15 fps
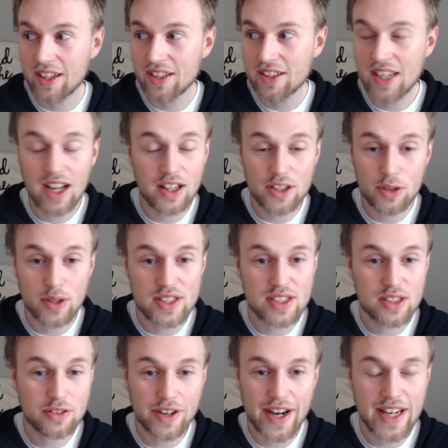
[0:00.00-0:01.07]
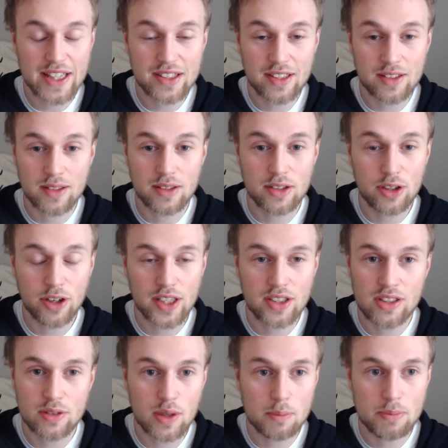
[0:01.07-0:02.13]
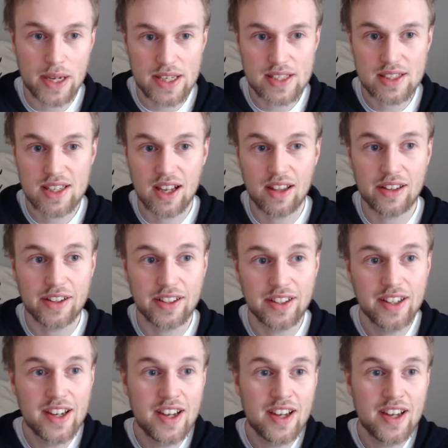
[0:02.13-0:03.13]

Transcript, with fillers: and tell you it's great and turn it into a bestseller.